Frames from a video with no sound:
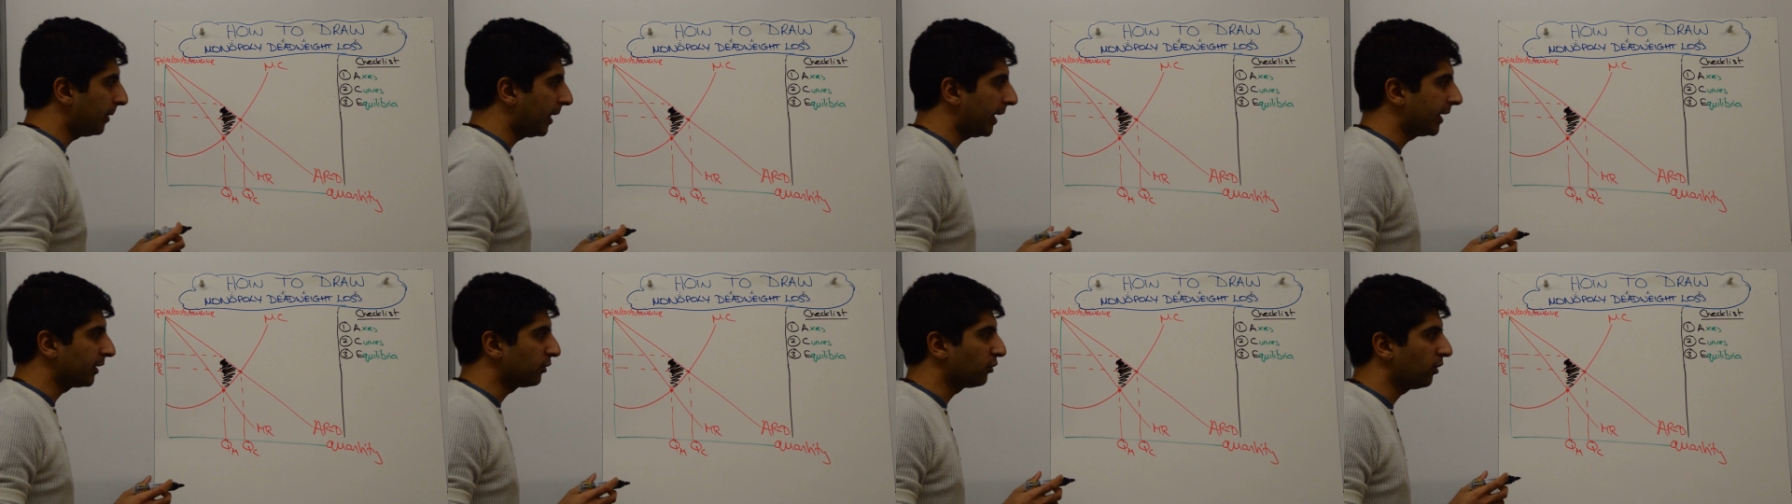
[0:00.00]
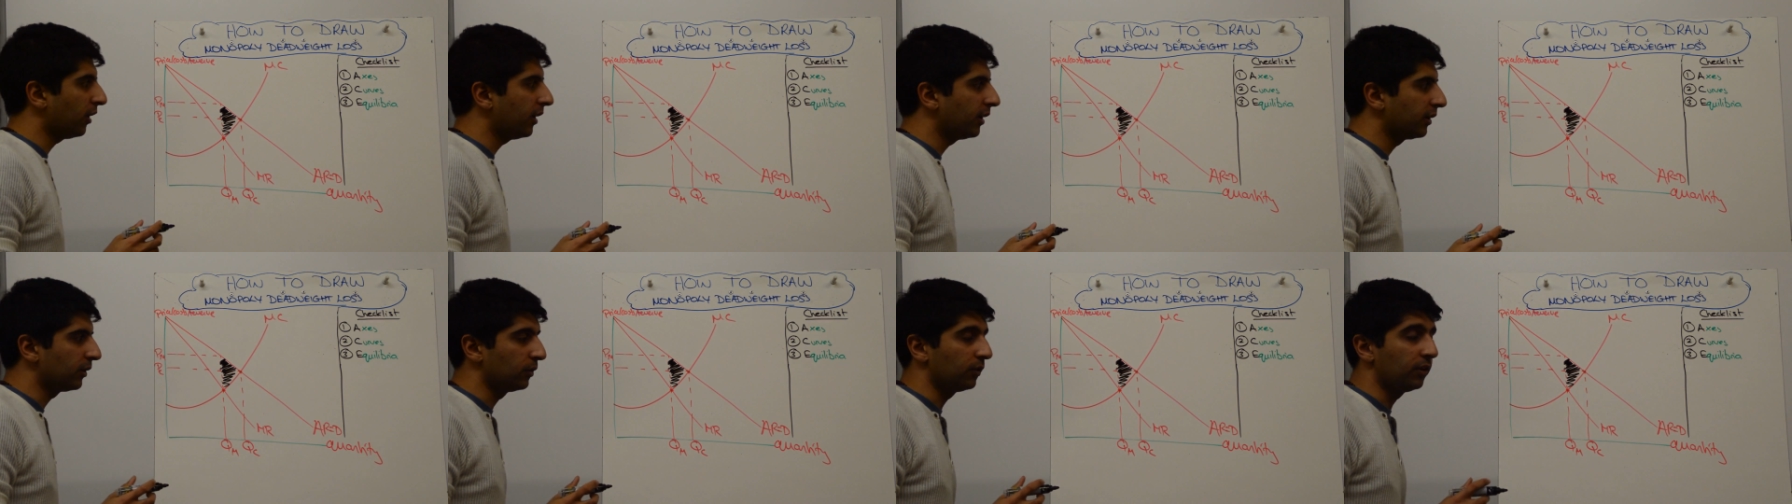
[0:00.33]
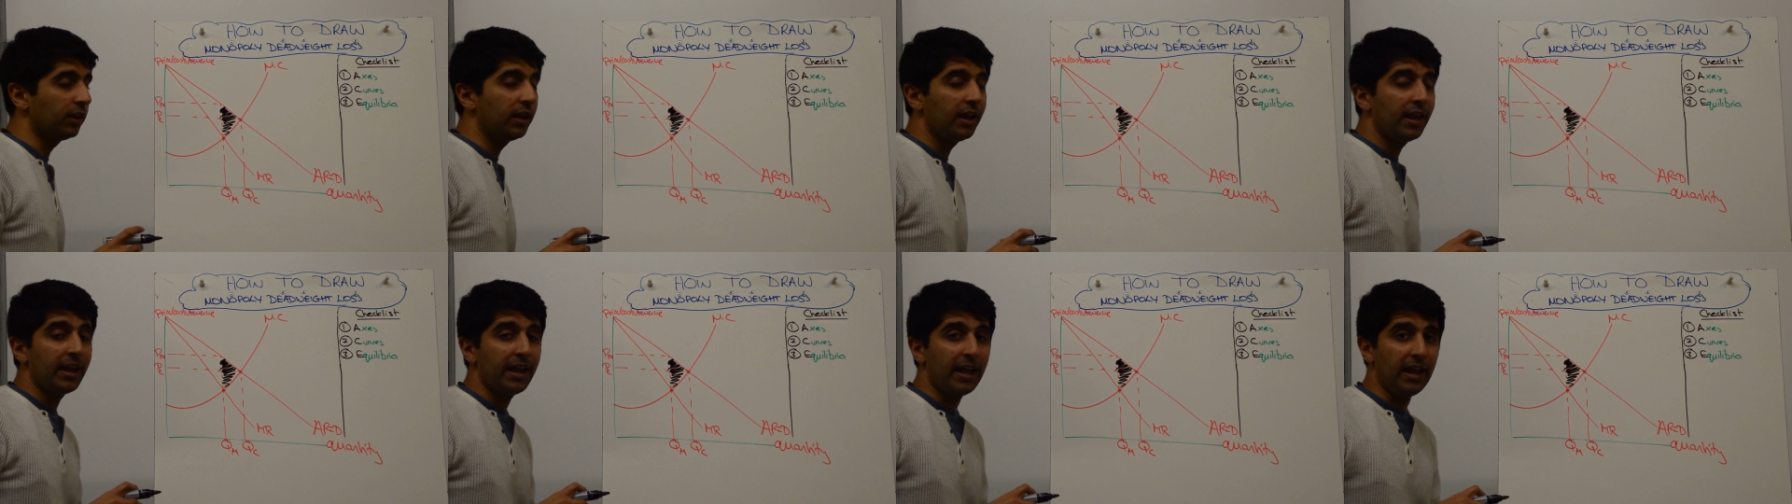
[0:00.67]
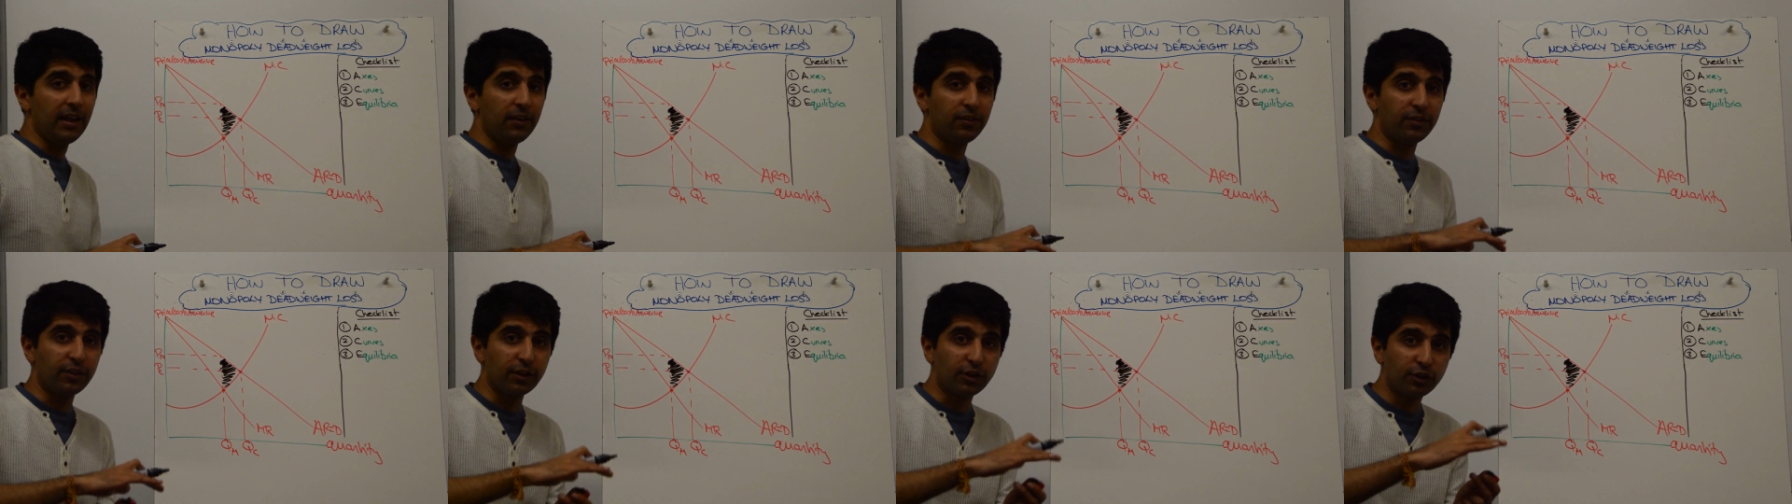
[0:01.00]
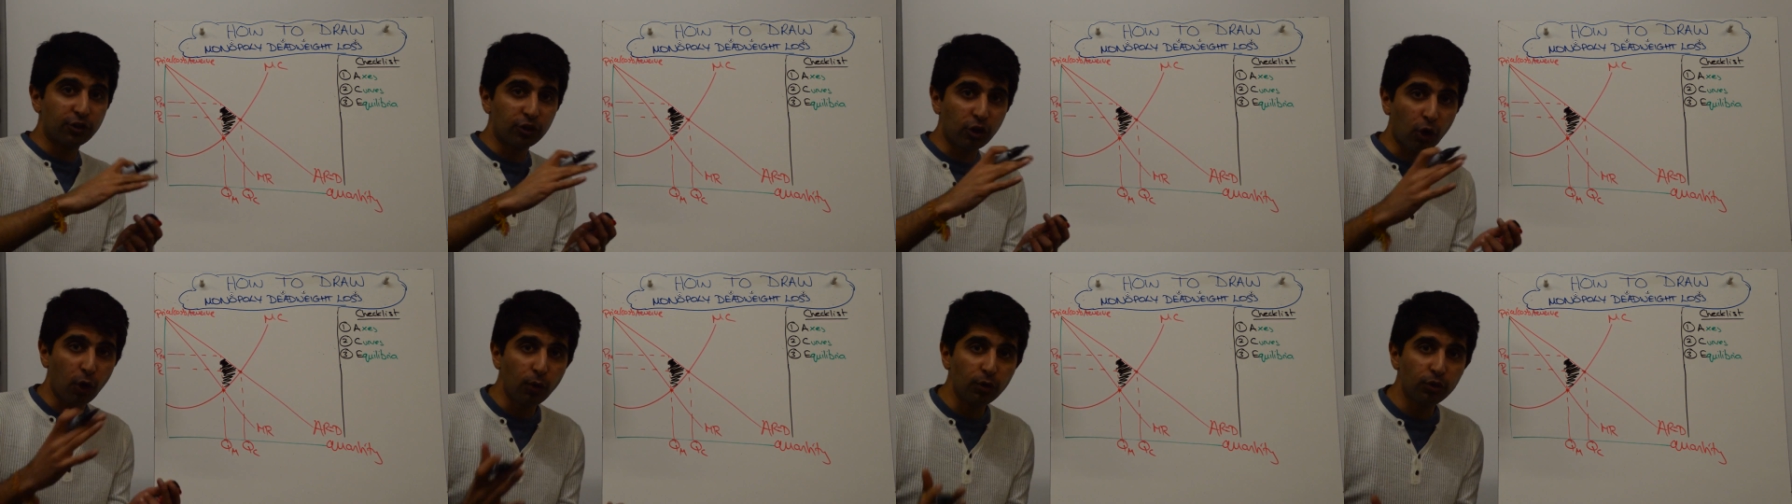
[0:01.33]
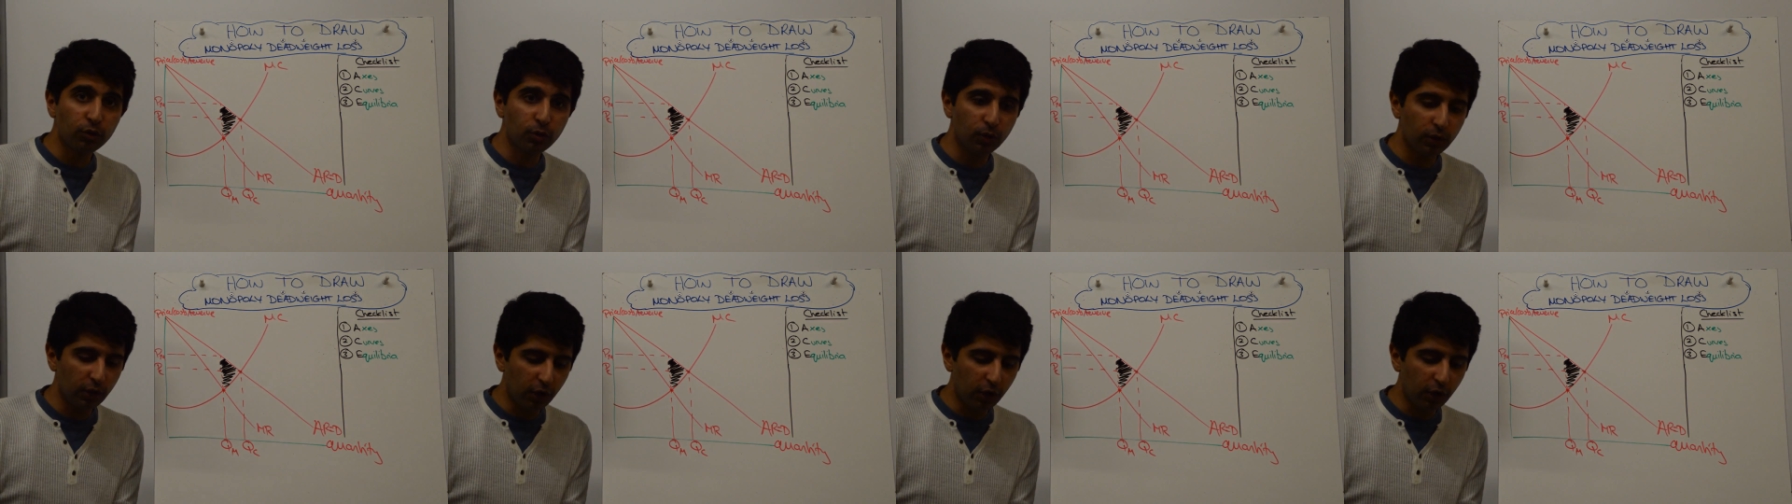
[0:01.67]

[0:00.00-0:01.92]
black triangle is the total